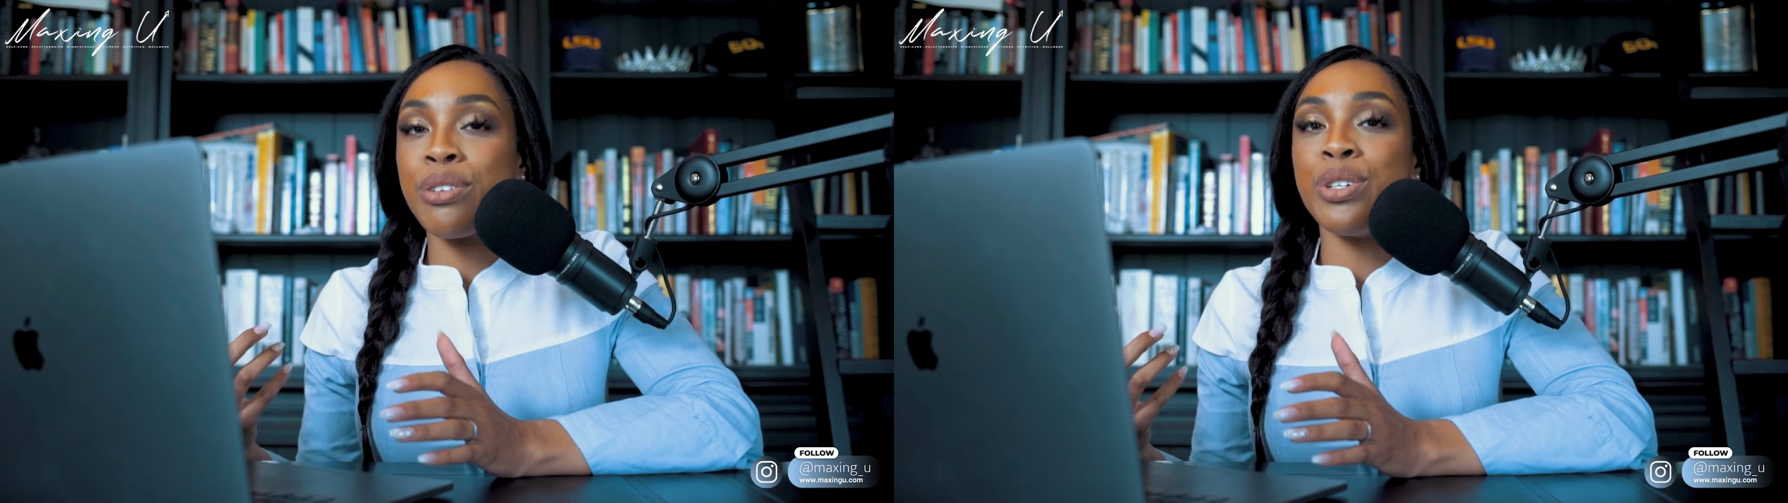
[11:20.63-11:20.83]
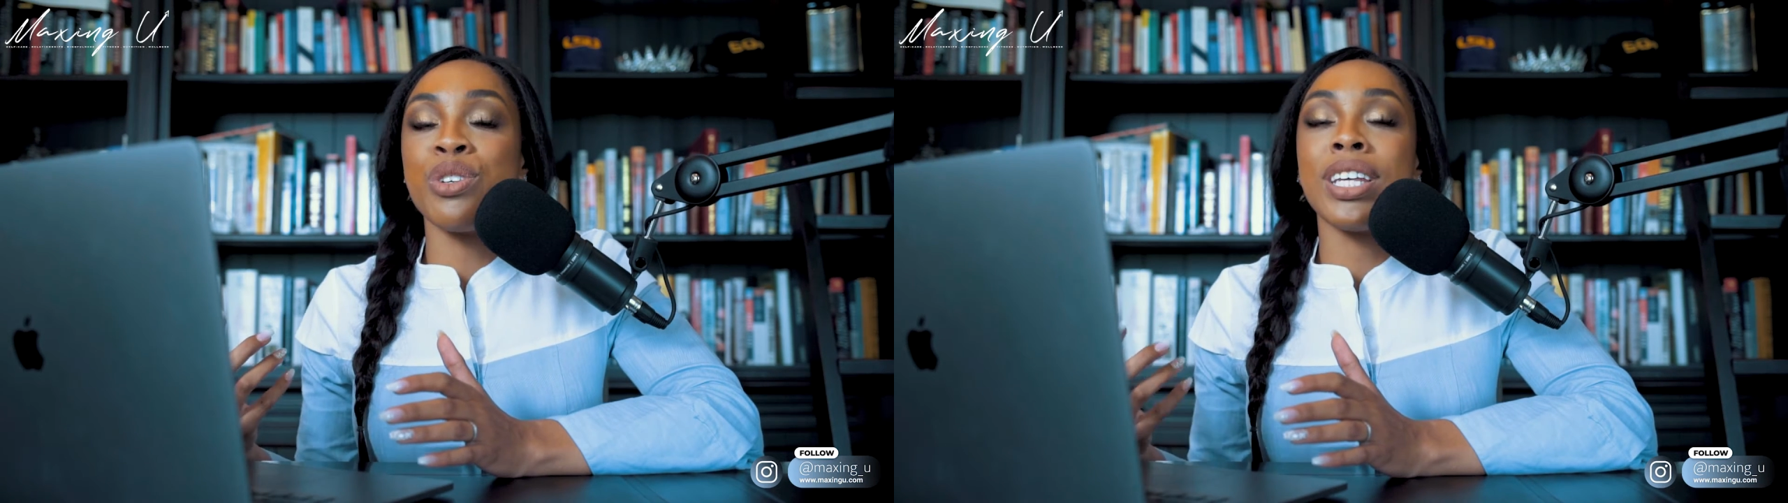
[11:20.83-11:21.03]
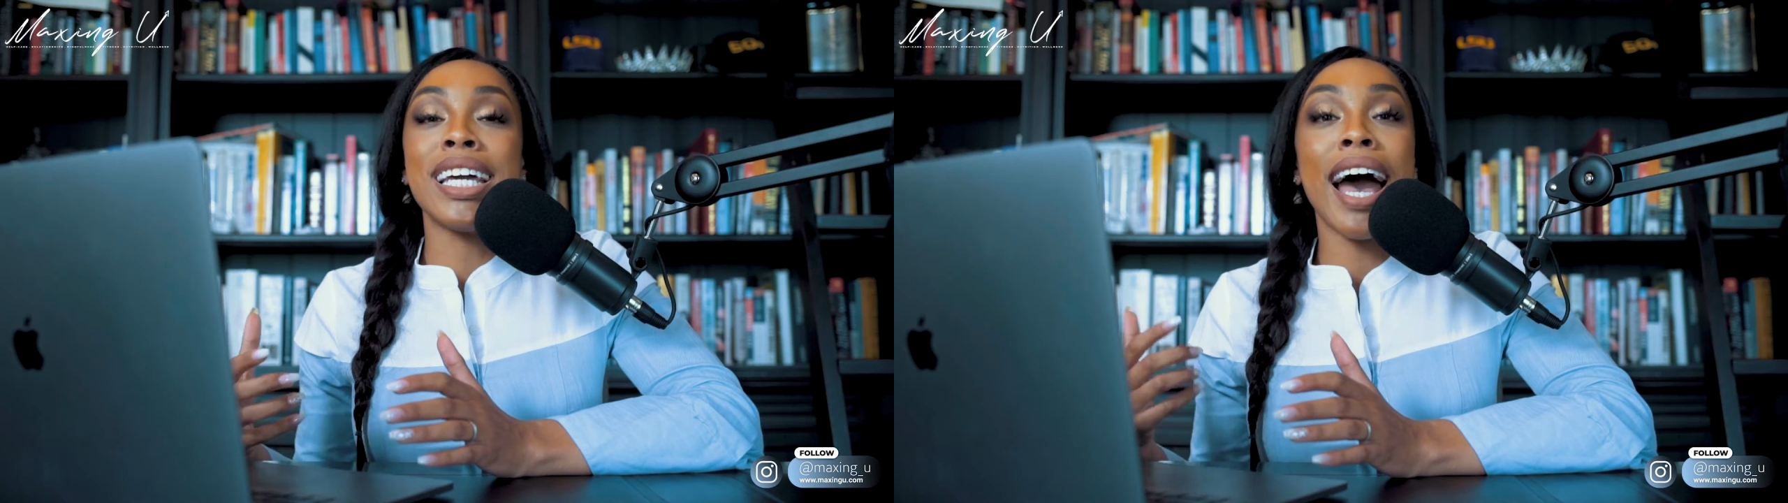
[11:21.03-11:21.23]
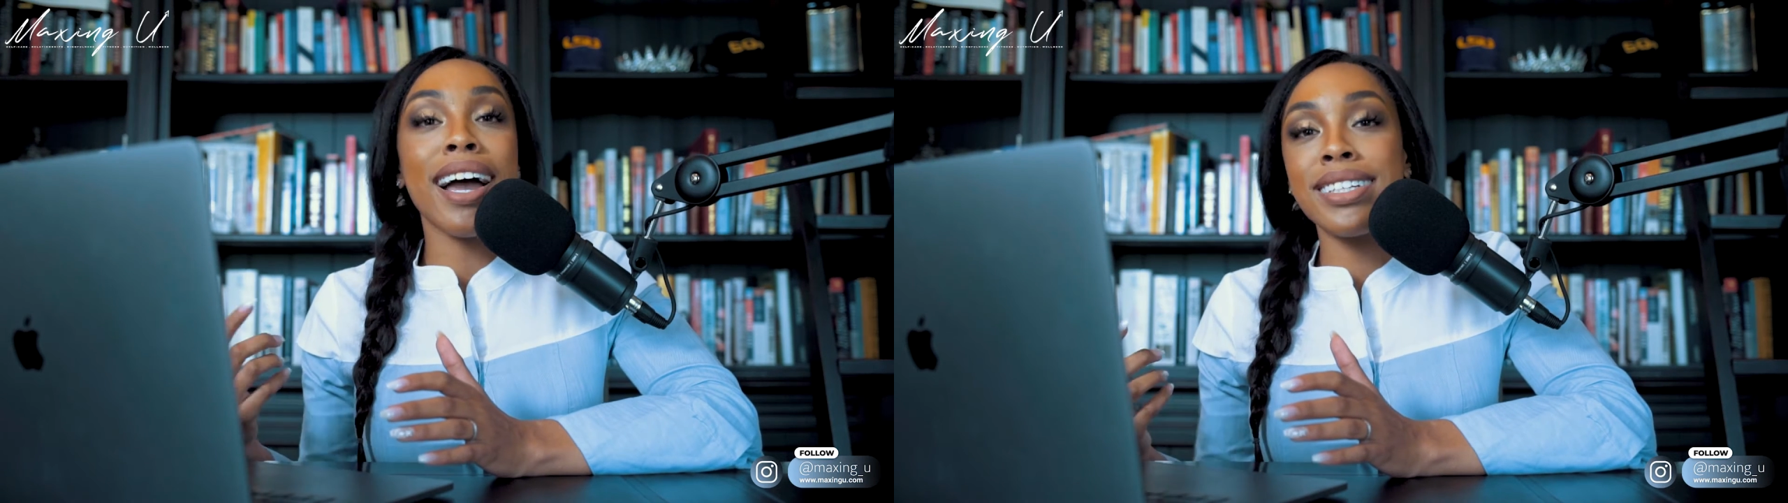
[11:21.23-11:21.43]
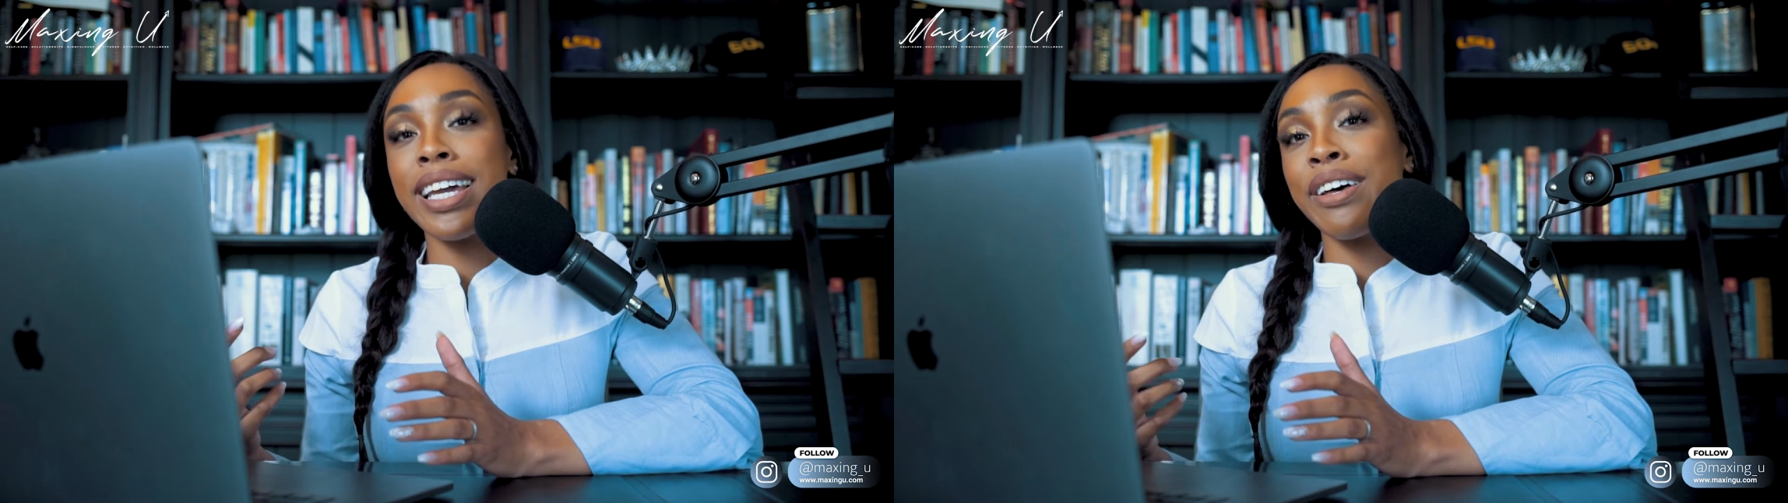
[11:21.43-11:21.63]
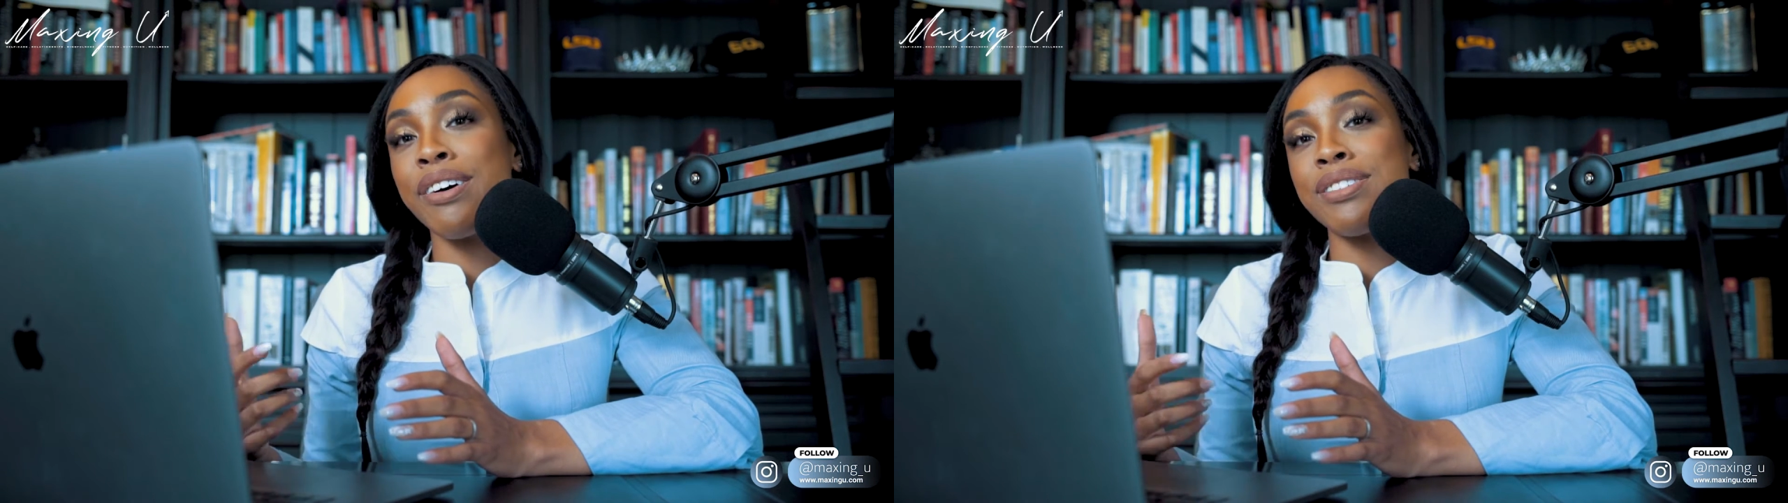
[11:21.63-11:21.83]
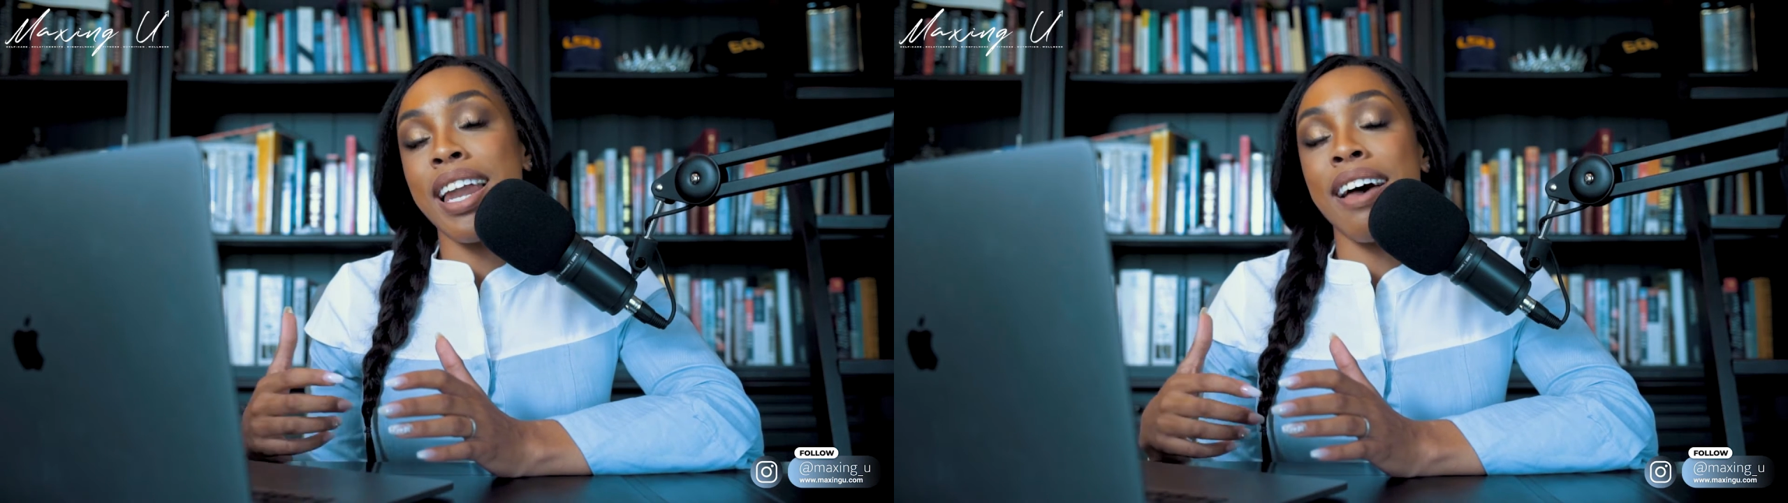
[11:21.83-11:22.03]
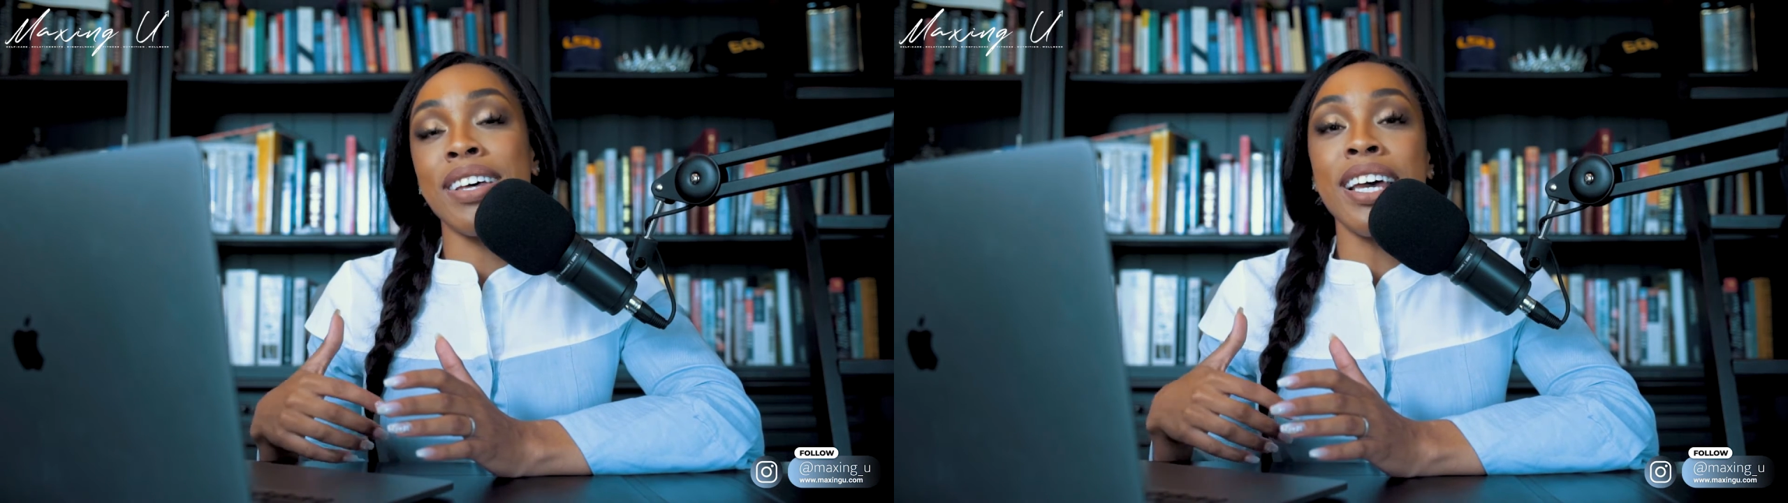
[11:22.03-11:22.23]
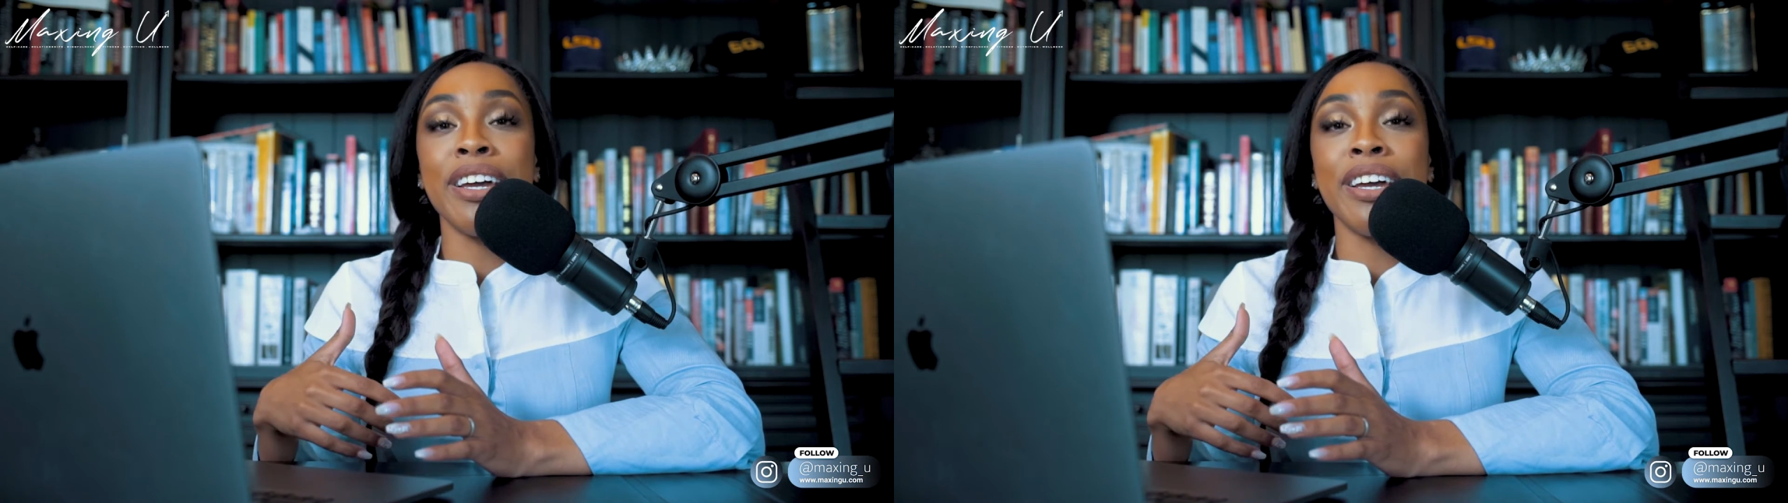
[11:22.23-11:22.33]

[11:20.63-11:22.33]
are usually cocktails that have,